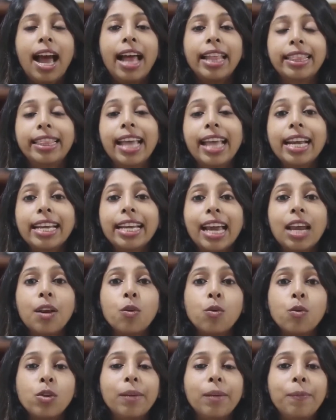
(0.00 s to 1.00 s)
and that can
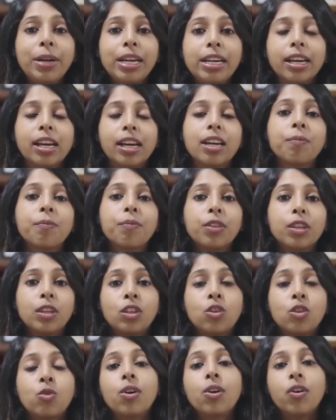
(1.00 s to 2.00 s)
only be done
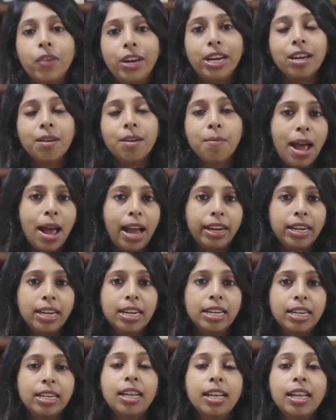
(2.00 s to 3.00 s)
through a reader
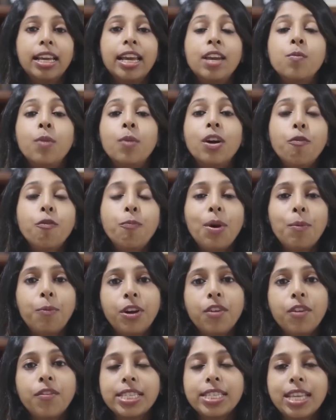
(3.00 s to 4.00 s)
magnet. In one of my
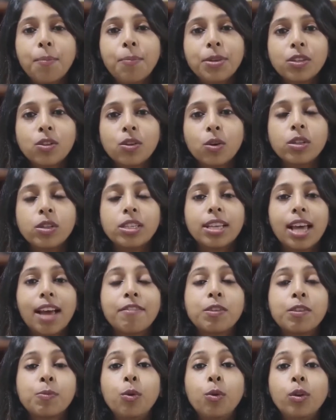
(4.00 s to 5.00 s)
previous episodes,
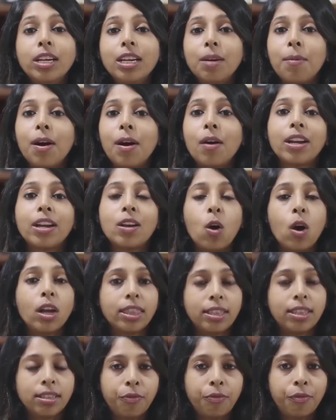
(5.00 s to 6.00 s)
I've spoken about an
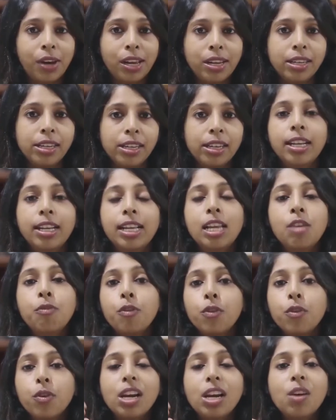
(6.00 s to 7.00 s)
author funnel. If
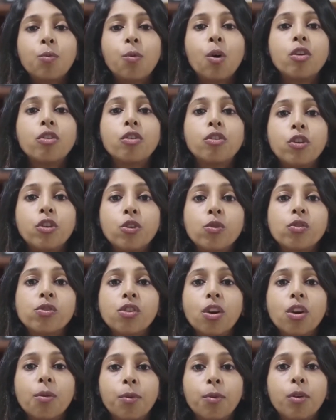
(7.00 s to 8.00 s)
you really want to
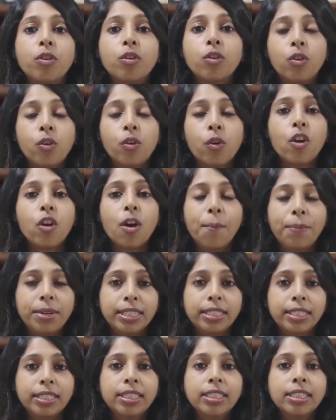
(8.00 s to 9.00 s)
use your book to grow your
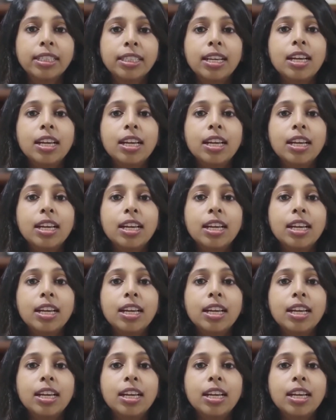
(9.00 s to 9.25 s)
business,